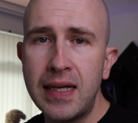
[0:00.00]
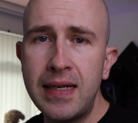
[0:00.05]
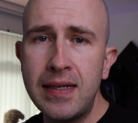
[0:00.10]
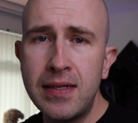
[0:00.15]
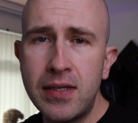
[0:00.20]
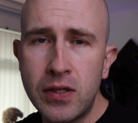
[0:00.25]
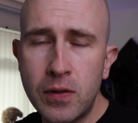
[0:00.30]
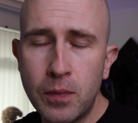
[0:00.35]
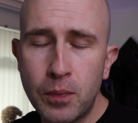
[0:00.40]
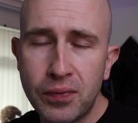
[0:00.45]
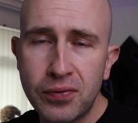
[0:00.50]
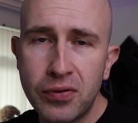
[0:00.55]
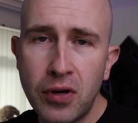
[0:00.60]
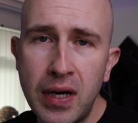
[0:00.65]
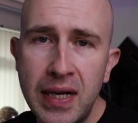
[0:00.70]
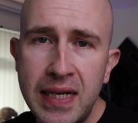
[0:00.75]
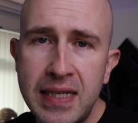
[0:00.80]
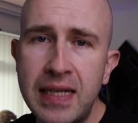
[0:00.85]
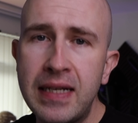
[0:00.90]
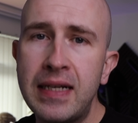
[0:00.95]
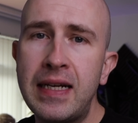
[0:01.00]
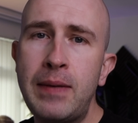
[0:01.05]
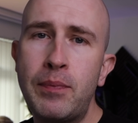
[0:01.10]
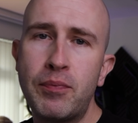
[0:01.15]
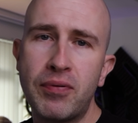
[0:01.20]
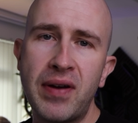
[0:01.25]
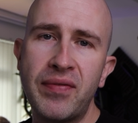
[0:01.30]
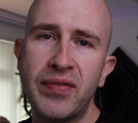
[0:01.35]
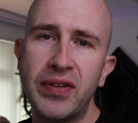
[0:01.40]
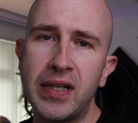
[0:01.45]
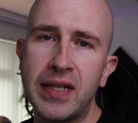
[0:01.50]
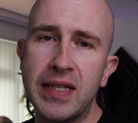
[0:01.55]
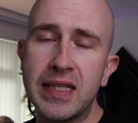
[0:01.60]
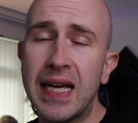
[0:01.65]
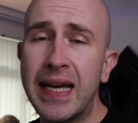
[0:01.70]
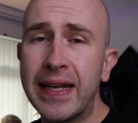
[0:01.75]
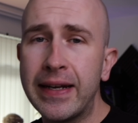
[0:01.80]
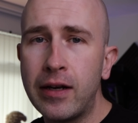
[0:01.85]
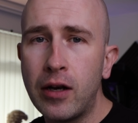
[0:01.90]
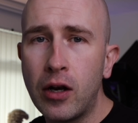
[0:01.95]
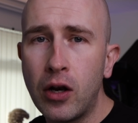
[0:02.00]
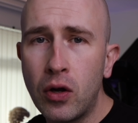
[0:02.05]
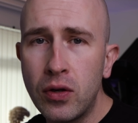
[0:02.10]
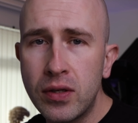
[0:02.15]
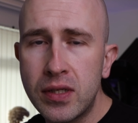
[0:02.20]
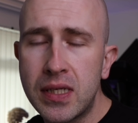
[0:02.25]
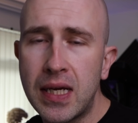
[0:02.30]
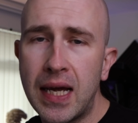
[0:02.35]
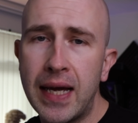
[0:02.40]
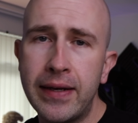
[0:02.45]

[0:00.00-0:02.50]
is surprisingly prevalent and lots